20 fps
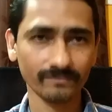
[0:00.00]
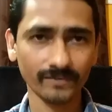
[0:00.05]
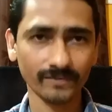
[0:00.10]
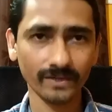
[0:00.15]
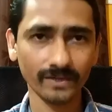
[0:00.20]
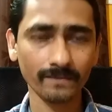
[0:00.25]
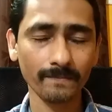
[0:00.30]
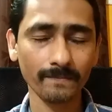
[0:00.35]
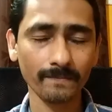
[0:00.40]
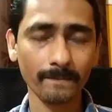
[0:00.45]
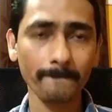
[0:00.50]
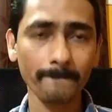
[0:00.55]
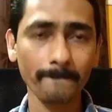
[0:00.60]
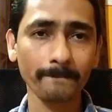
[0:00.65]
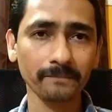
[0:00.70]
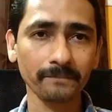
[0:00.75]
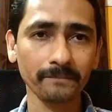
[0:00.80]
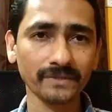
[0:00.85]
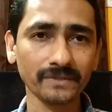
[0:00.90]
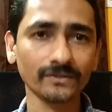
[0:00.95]
Okay,
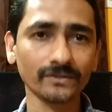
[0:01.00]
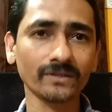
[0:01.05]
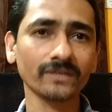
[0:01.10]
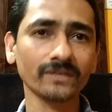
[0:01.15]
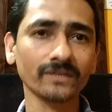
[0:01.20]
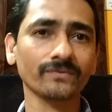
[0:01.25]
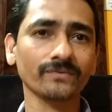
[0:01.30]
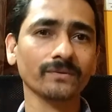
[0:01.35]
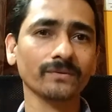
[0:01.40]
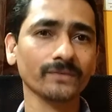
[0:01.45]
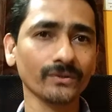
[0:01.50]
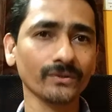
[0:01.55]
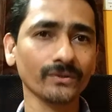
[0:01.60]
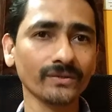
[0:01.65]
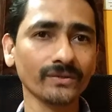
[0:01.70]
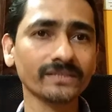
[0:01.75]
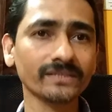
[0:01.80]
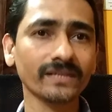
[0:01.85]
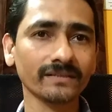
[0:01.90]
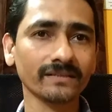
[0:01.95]
majority from
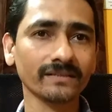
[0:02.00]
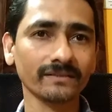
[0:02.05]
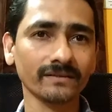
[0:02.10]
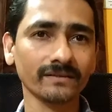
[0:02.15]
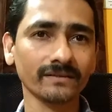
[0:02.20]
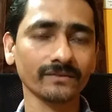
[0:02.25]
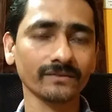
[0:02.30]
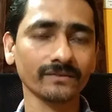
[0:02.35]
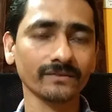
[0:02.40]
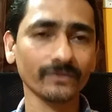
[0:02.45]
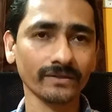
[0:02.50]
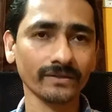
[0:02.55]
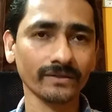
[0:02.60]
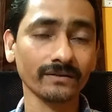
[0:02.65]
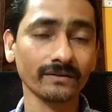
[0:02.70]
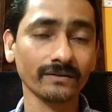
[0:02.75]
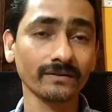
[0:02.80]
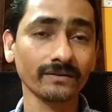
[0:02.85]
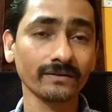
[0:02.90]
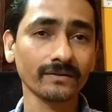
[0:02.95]
US and
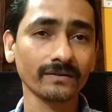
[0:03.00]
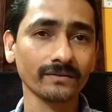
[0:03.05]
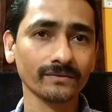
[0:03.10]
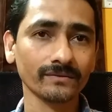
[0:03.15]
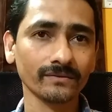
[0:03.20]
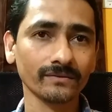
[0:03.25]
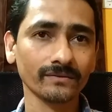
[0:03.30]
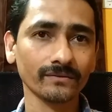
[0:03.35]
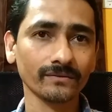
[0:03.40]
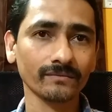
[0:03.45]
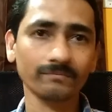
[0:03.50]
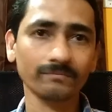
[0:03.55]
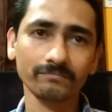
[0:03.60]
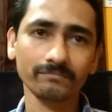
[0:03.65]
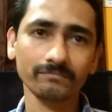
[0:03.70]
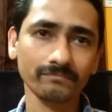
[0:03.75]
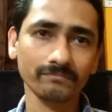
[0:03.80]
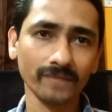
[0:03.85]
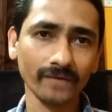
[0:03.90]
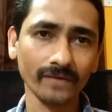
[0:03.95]
UK. So
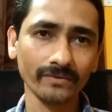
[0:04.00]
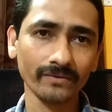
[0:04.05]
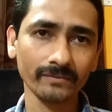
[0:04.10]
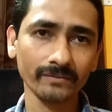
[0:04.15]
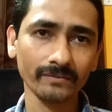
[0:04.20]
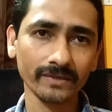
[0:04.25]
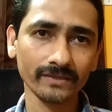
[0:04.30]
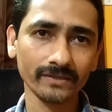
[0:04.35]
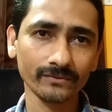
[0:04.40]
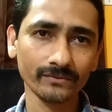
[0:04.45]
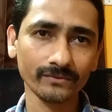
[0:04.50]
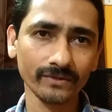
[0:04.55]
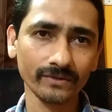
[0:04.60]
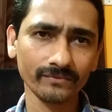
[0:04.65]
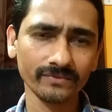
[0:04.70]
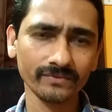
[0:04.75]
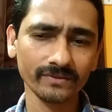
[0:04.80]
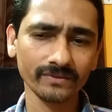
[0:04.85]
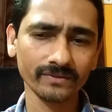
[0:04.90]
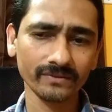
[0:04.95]
I will make use
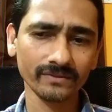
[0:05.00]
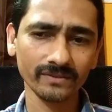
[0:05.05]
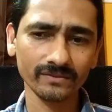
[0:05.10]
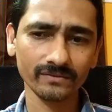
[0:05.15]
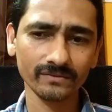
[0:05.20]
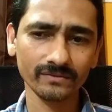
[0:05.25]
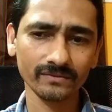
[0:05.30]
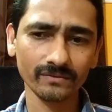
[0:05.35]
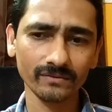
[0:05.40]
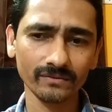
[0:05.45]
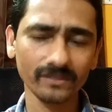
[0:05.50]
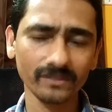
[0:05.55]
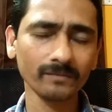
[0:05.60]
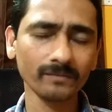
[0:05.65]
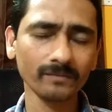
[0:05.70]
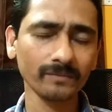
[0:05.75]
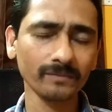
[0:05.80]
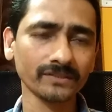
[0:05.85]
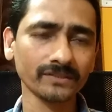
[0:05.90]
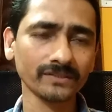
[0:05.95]
of this. It
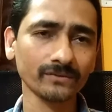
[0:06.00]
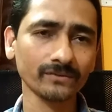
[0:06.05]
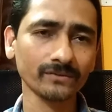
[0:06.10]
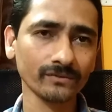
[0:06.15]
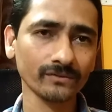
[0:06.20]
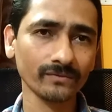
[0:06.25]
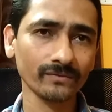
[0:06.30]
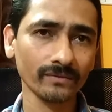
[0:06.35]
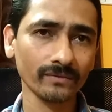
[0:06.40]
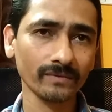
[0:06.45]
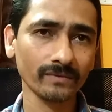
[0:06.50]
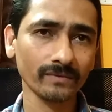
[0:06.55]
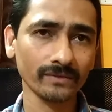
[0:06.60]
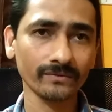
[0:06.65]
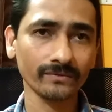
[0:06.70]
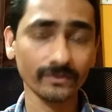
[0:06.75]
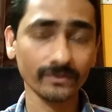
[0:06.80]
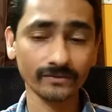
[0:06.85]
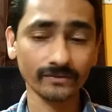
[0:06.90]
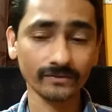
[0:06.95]
will much useful, my
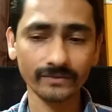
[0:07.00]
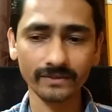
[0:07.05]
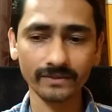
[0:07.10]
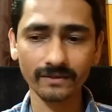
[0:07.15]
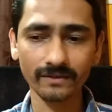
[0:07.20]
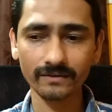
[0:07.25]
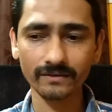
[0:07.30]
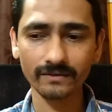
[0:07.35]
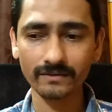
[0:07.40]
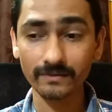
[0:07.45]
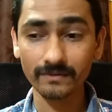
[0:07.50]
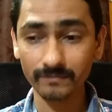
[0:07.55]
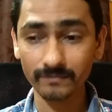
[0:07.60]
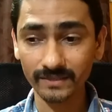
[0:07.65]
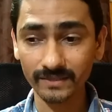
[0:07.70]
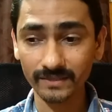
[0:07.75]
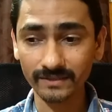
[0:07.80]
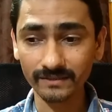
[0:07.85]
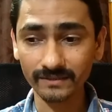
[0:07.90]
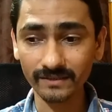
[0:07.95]
US visa.
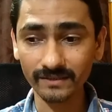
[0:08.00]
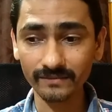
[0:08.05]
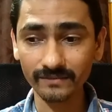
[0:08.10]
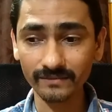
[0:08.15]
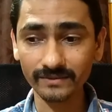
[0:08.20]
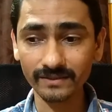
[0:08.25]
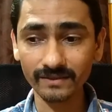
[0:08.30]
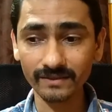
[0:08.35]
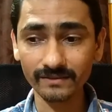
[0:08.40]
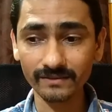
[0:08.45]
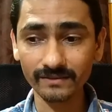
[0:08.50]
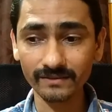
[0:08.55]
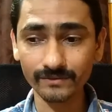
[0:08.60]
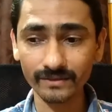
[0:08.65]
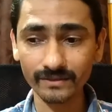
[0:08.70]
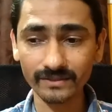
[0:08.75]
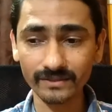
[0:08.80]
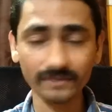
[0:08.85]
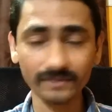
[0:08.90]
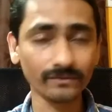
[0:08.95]
But Canada visa
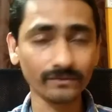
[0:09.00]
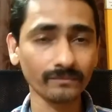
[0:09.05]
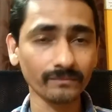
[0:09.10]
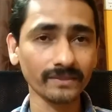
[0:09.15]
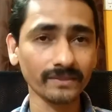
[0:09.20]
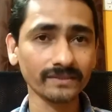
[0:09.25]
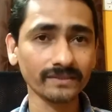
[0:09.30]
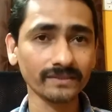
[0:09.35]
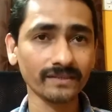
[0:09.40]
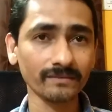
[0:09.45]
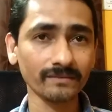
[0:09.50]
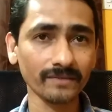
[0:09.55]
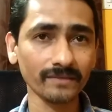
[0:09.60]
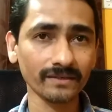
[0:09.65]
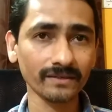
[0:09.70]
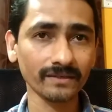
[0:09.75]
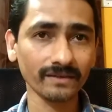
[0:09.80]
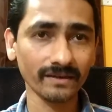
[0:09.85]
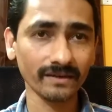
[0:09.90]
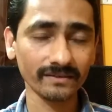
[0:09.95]
also I can go many times,
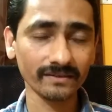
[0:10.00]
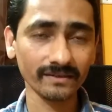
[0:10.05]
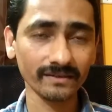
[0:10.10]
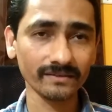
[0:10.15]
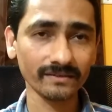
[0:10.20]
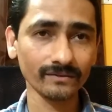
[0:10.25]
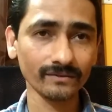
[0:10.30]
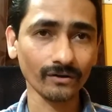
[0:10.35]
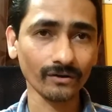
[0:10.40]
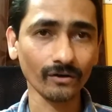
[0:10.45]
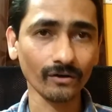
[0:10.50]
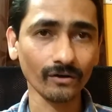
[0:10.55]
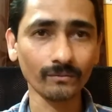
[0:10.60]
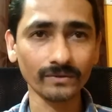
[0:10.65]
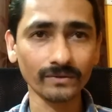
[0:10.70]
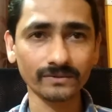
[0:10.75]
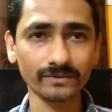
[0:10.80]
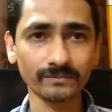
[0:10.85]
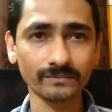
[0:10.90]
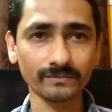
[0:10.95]
but I really don't know how
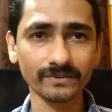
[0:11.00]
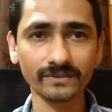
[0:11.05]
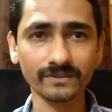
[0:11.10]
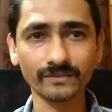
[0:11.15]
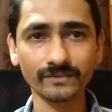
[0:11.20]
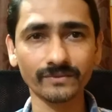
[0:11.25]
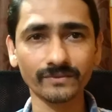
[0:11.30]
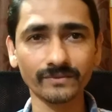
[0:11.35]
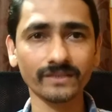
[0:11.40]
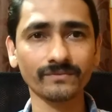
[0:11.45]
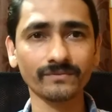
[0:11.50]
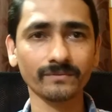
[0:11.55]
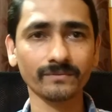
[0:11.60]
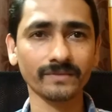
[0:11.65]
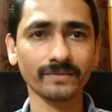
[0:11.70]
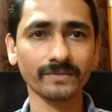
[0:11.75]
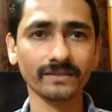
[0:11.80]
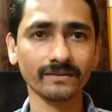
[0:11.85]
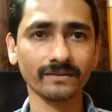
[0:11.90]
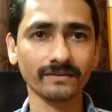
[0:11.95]
much business we get
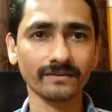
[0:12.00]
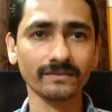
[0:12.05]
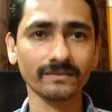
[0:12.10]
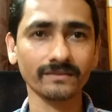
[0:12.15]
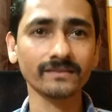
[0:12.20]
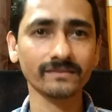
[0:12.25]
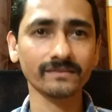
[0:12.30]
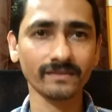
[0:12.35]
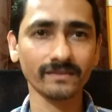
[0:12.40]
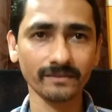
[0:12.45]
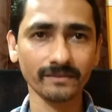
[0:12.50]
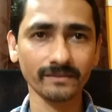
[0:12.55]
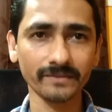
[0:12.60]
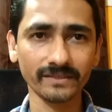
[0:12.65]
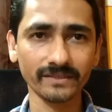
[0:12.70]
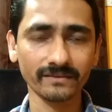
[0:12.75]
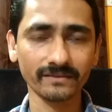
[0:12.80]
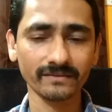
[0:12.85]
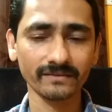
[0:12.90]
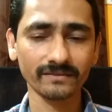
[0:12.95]
from Canada. It's
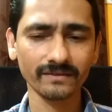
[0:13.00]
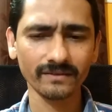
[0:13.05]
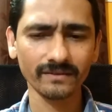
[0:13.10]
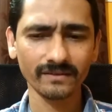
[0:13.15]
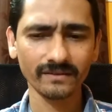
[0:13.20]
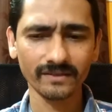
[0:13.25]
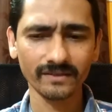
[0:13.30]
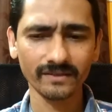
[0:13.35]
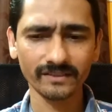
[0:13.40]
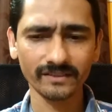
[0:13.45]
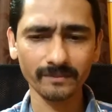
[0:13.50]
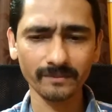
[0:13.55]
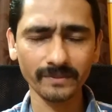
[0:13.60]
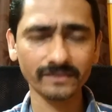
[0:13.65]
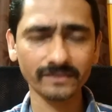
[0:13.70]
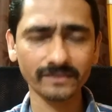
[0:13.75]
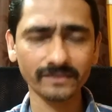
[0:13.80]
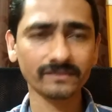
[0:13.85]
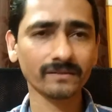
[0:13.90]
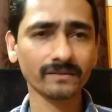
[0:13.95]
limited. It
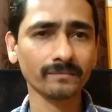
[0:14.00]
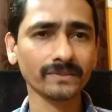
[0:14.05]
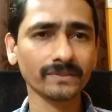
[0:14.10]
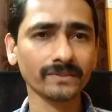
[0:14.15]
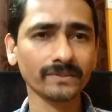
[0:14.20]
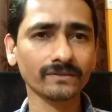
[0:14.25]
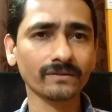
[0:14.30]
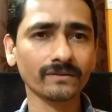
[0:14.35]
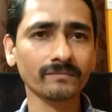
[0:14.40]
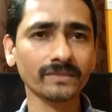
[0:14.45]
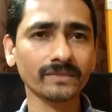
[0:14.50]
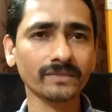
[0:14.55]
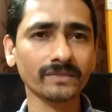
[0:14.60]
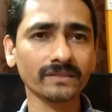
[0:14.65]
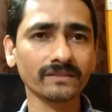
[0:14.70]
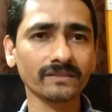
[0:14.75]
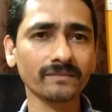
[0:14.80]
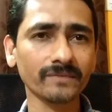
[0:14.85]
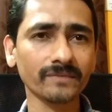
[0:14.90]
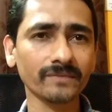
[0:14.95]
depends company to
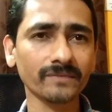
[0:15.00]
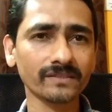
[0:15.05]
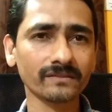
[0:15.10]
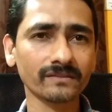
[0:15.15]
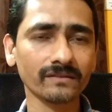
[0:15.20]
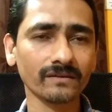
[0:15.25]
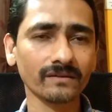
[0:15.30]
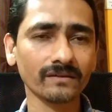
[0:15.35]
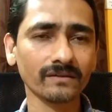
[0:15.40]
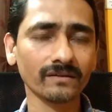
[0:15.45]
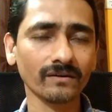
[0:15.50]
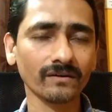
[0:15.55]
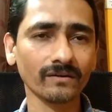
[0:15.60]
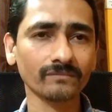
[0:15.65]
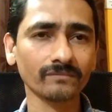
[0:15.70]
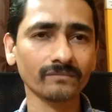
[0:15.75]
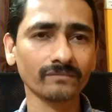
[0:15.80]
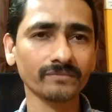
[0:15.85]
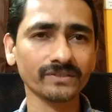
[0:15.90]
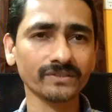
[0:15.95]
company. It depends
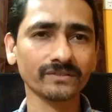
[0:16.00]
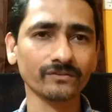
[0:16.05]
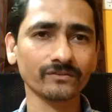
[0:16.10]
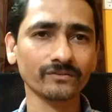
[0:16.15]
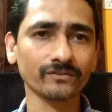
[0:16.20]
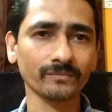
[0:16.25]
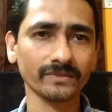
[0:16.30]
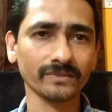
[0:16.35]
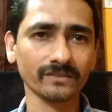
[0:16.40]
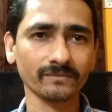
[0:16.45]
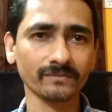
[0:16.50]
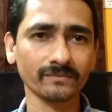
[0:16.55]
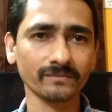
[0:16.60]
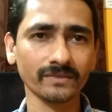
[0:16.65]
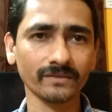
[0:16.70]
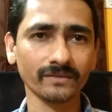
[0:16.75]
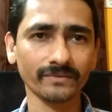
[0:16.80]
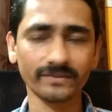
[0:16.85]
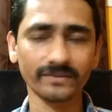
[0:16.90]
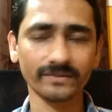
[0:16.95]
on business to business,
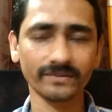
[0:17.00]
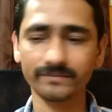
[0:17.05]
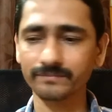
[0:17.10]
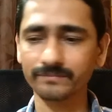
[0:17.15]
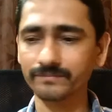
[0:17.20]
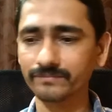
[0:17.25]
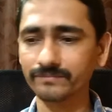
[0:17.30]
my dear friend.